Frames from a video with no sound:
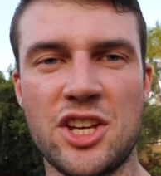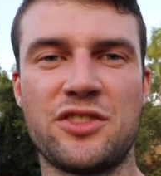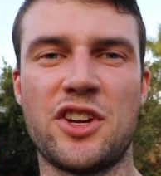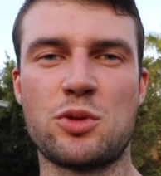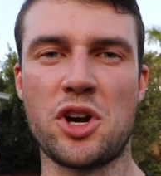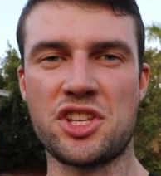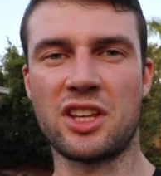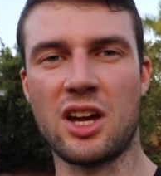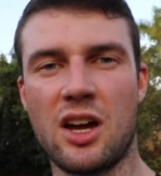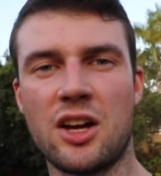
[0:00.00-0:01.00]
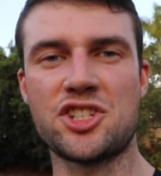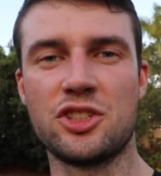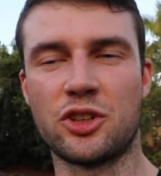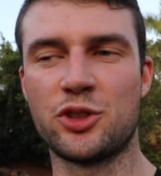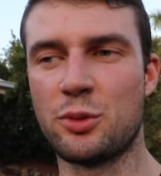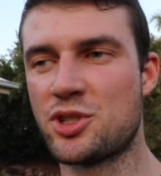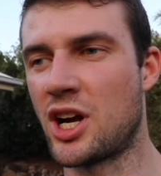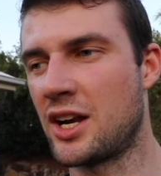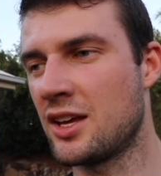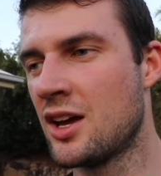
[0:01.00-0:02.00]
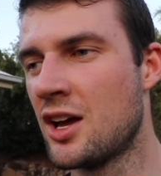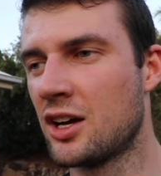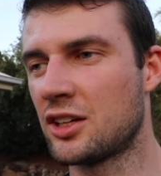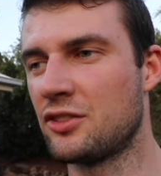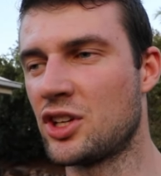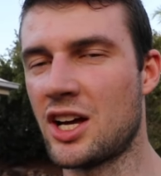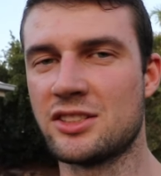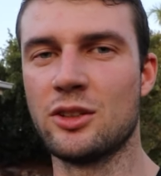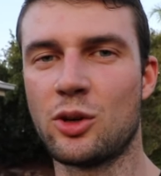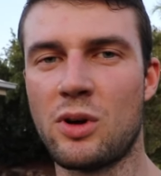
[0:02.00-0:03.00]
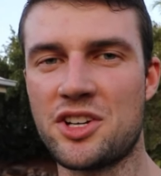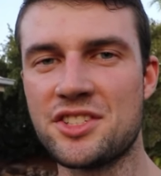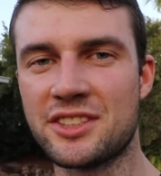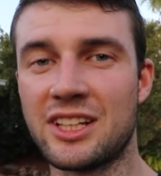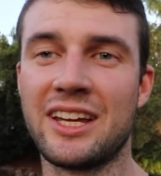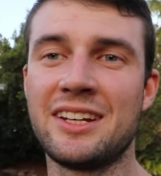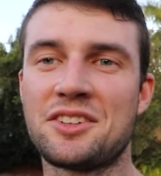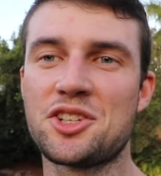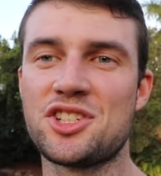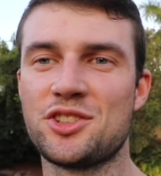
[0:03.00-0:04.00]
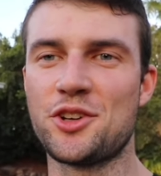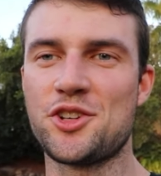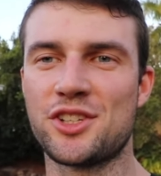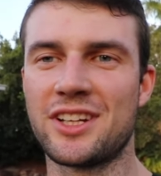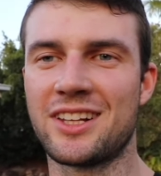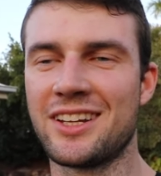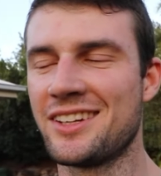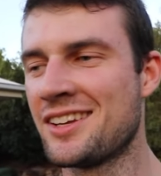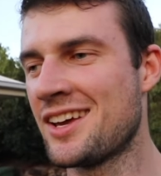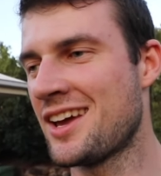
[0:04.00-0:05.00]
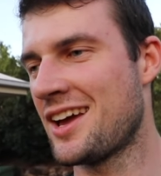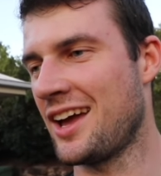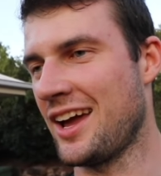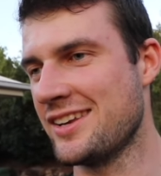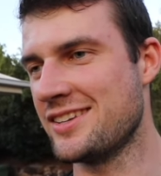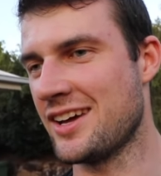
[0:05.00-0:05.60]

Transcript: just finished washing the car. She's looking super shiny. Give you guys a look while she's clean, because she's not usually clean. And